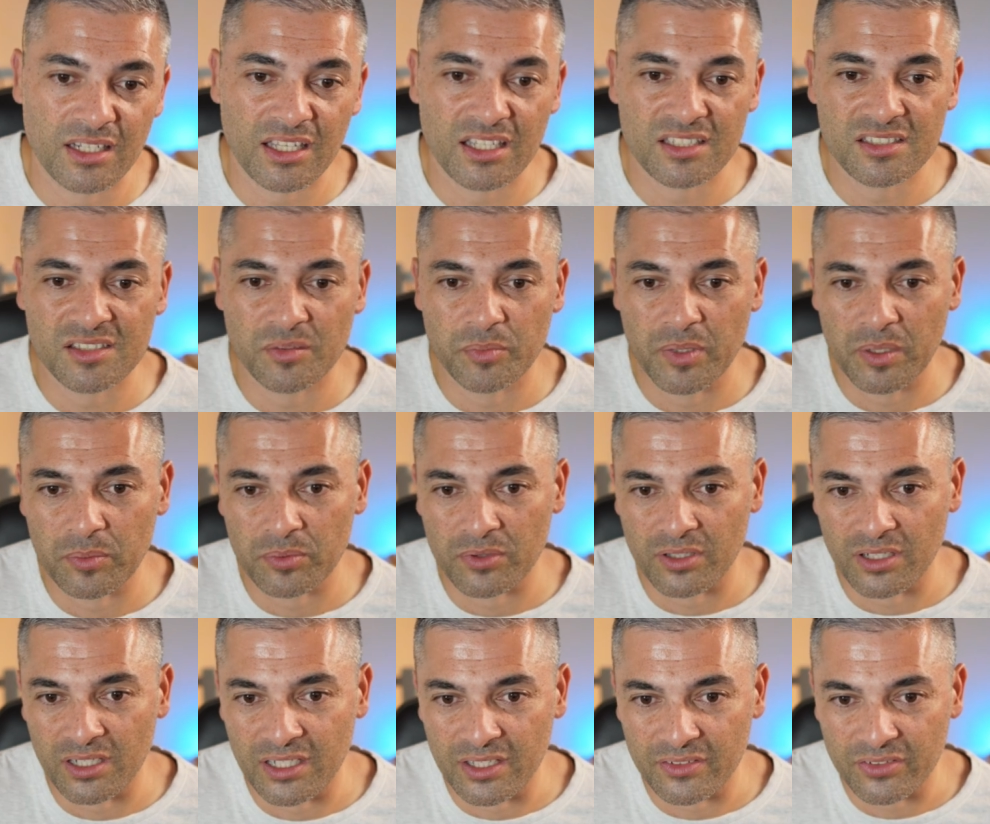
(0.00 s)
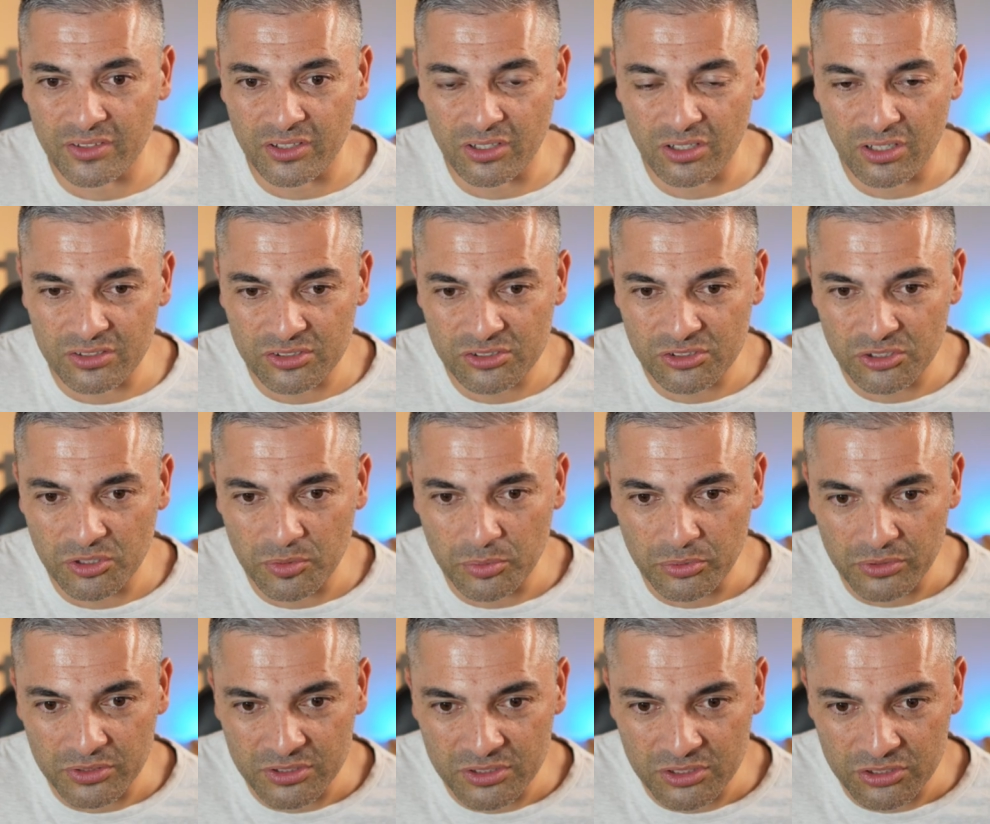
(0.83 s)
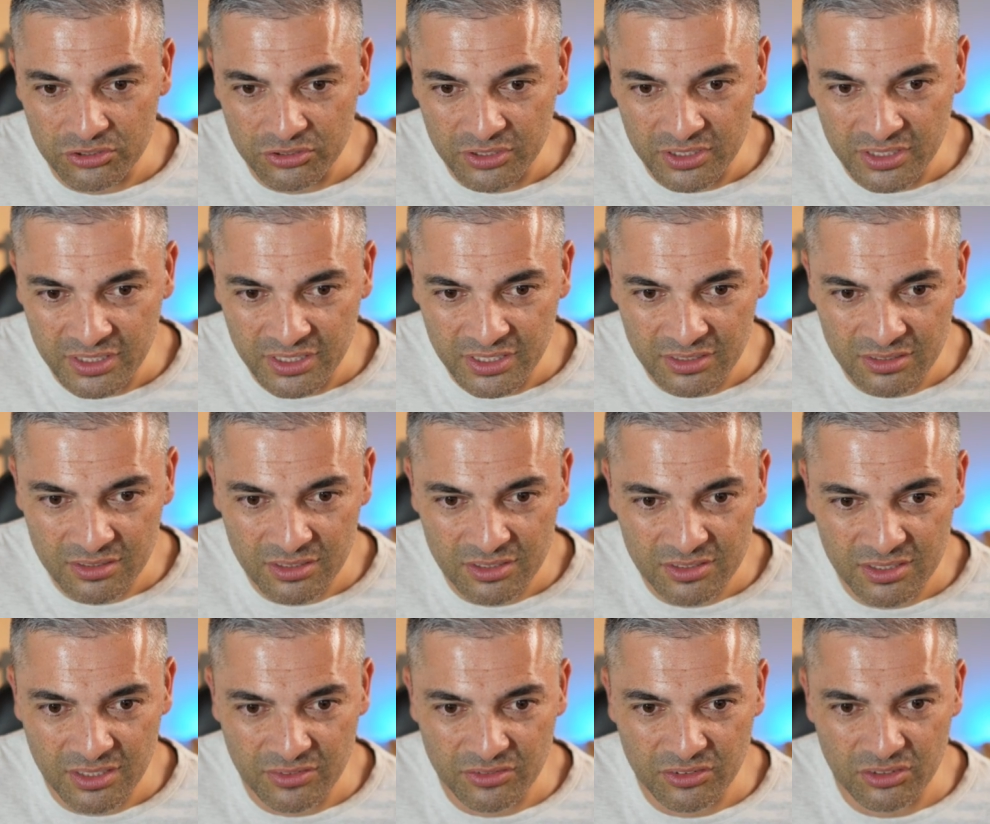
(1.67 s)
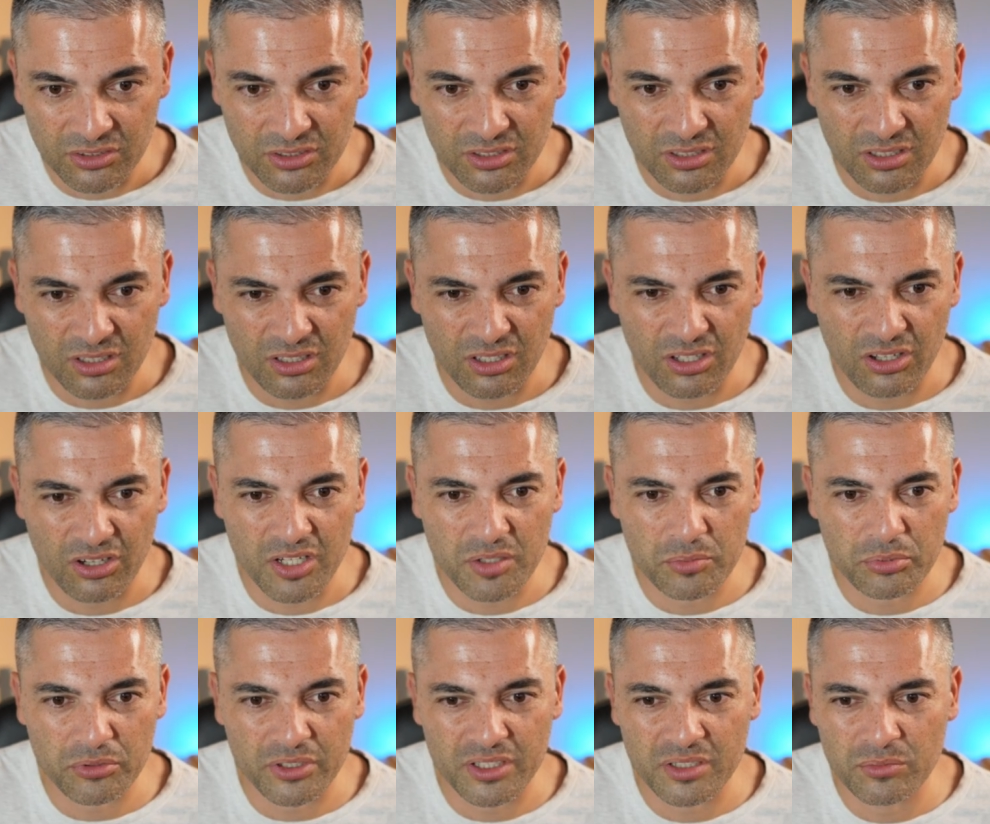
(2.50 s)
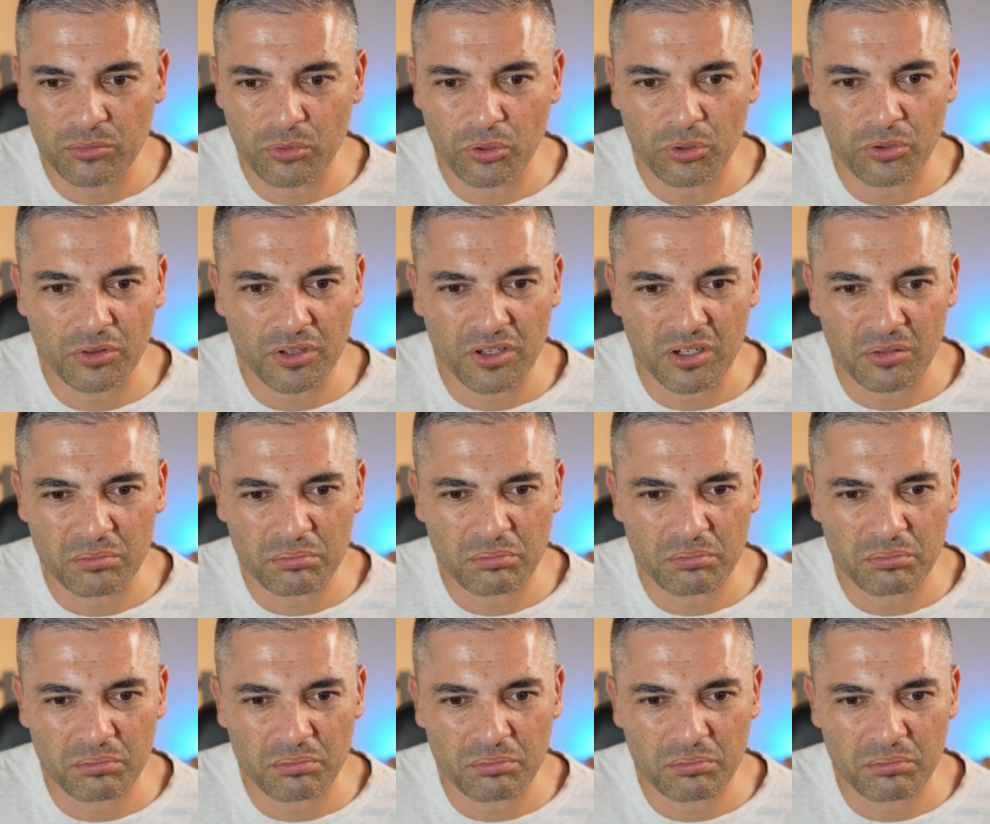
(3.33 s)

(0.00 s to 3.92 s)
I guess the people that live here aren't super into drinking because they've got a library more than a